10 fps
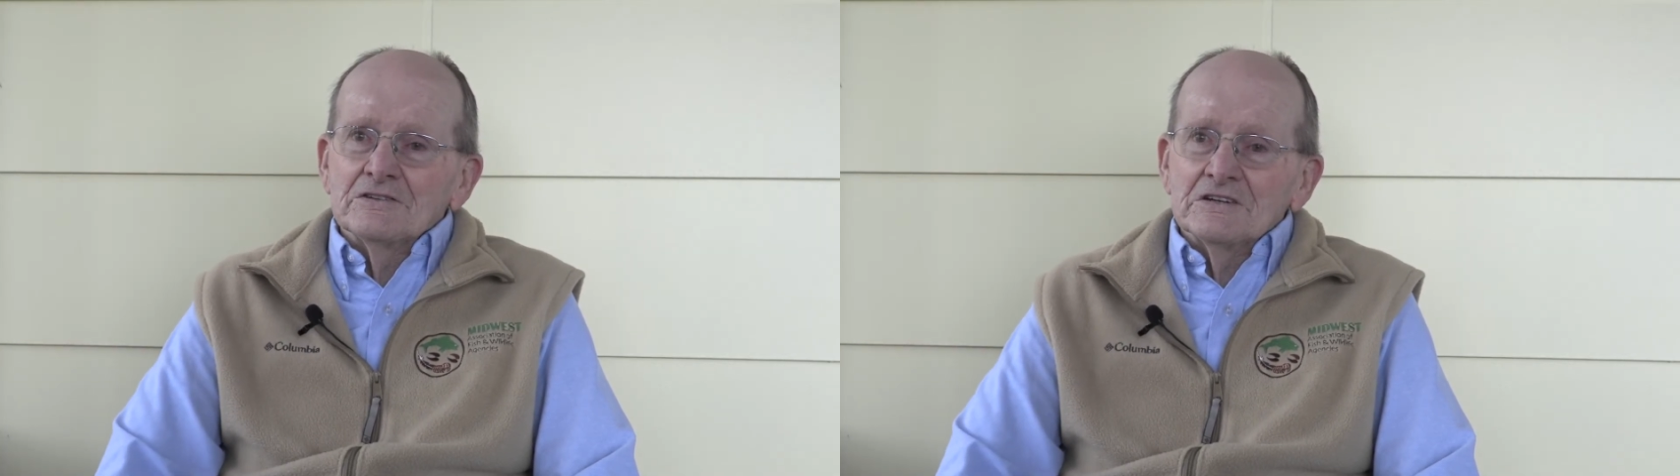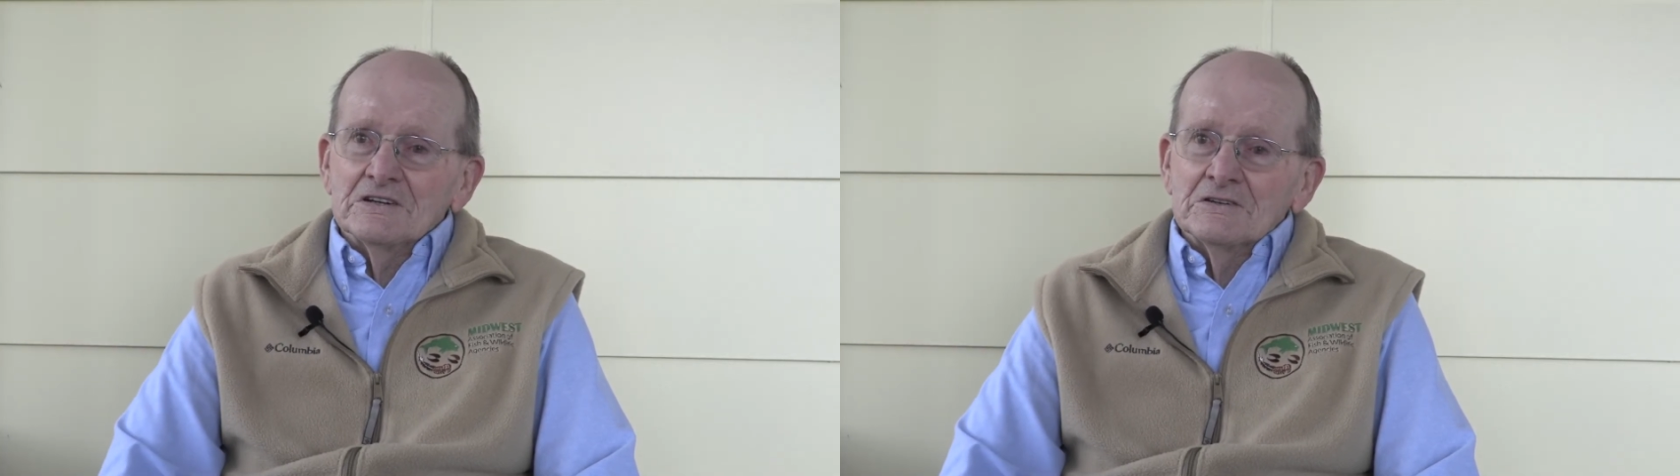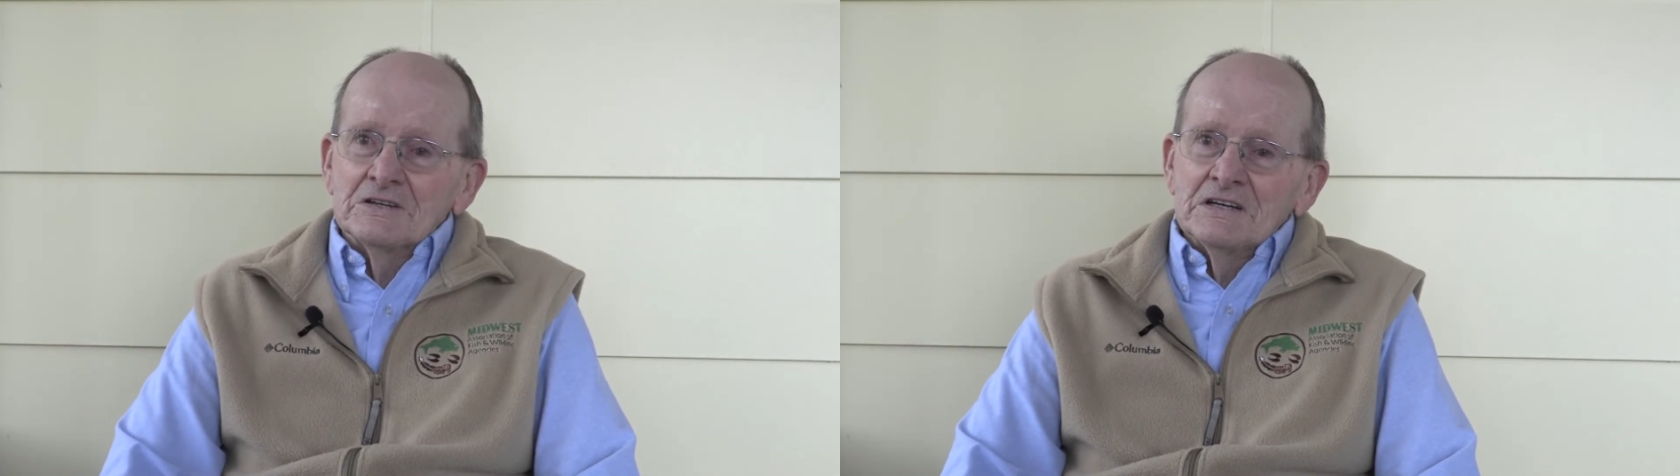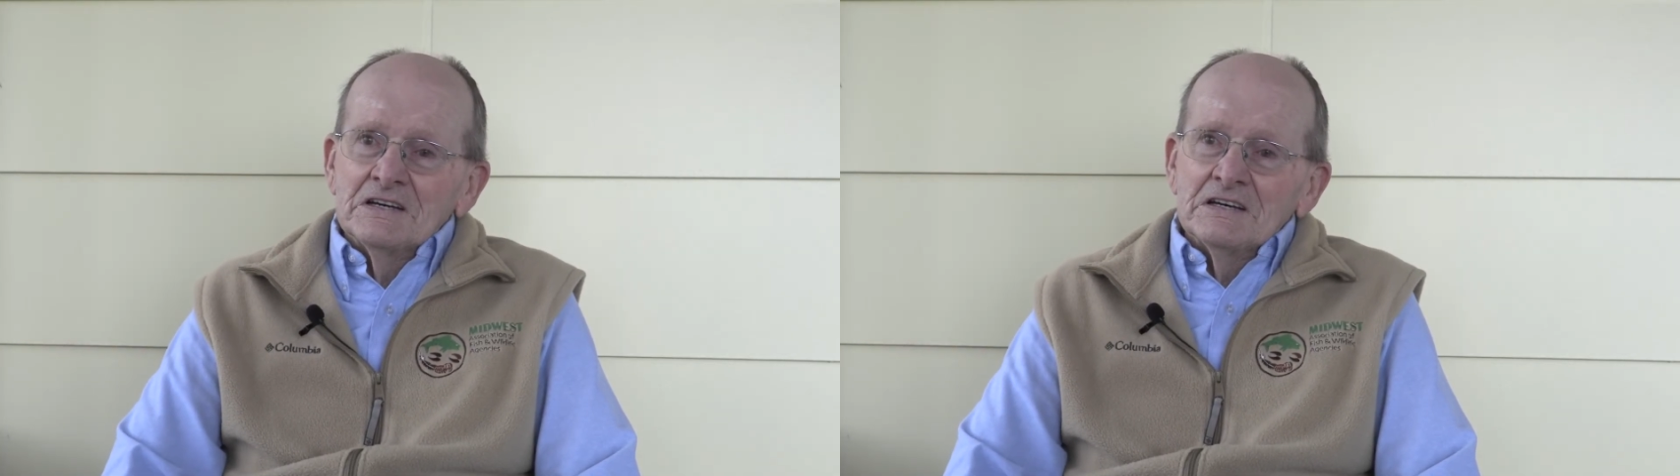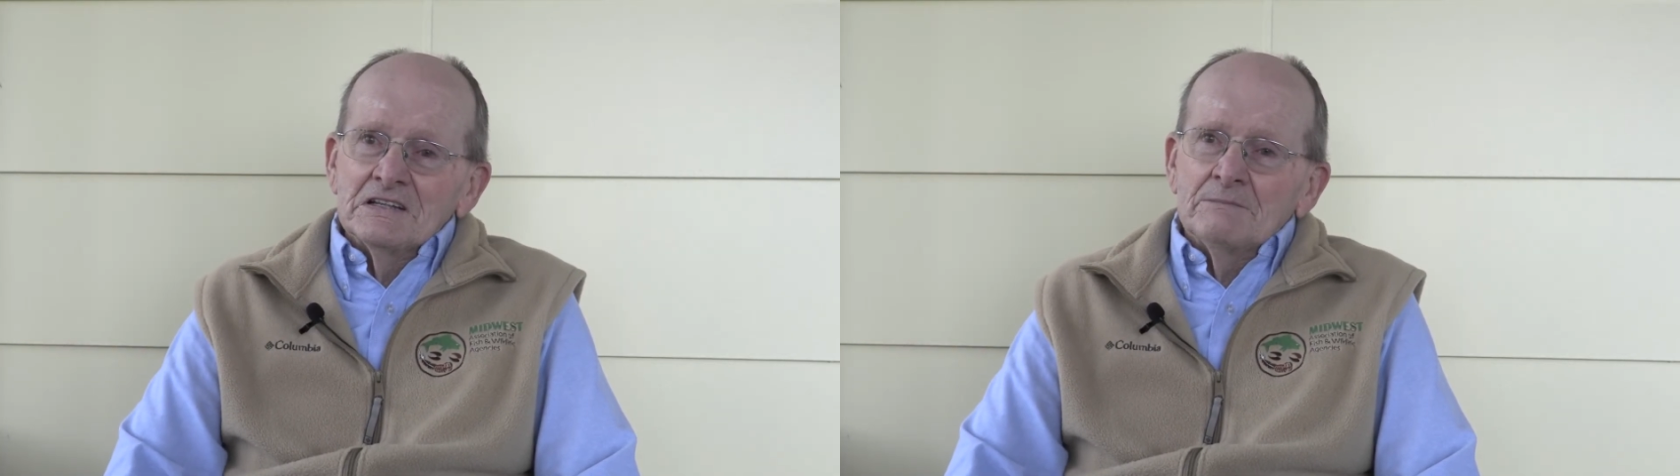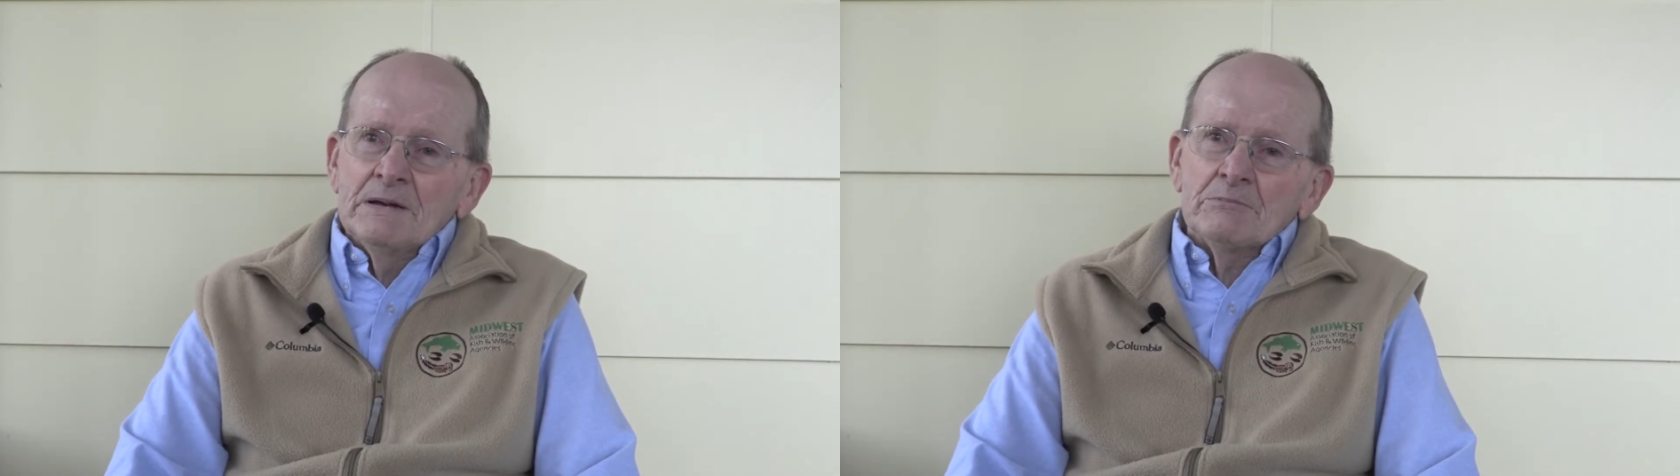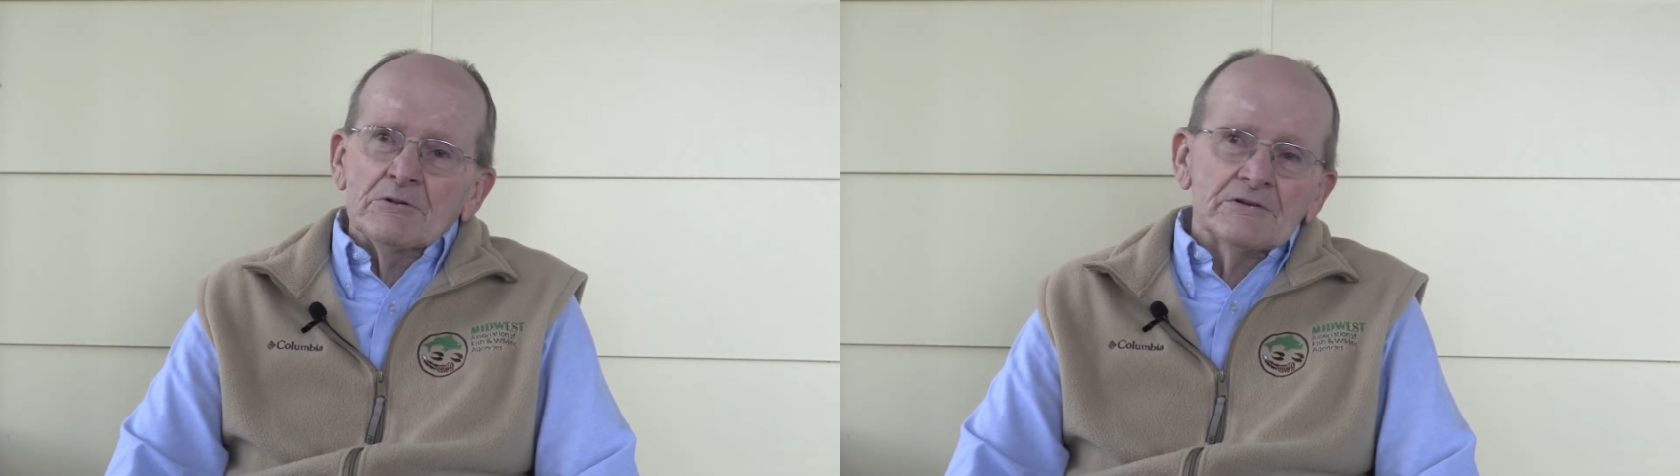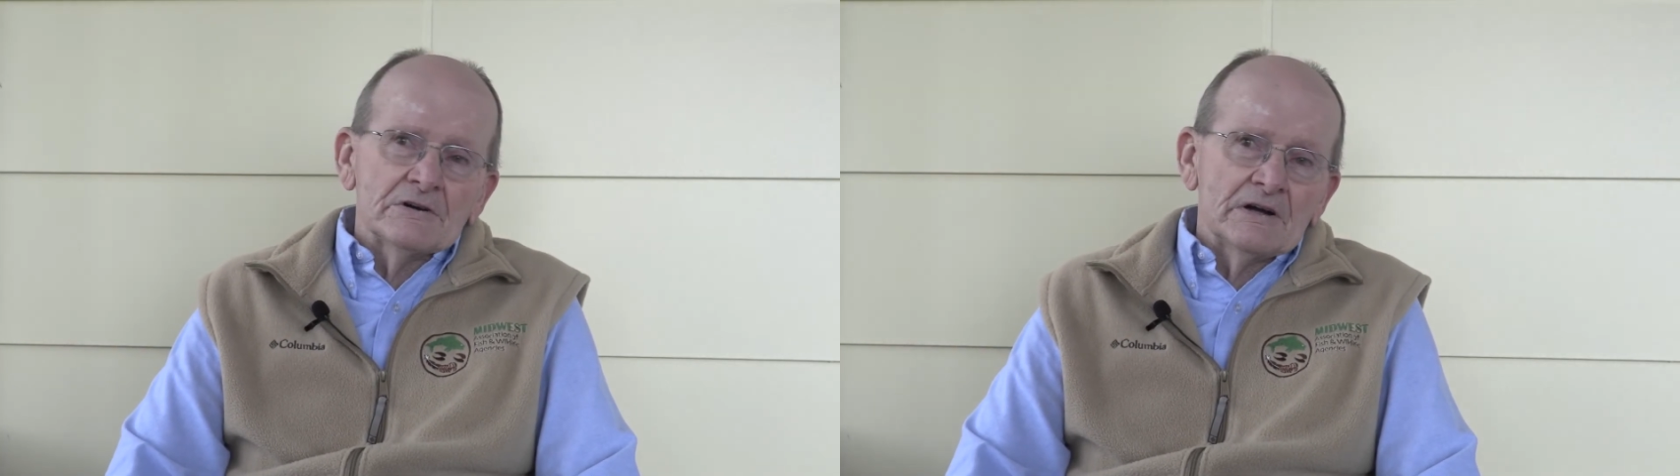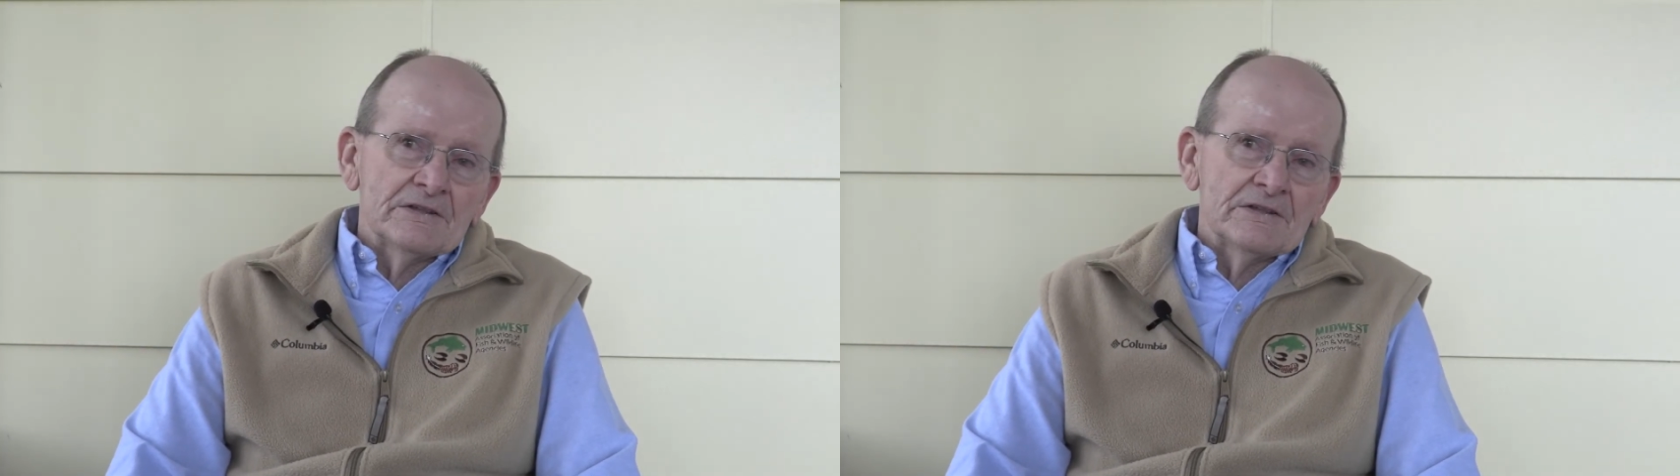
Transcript: The people that are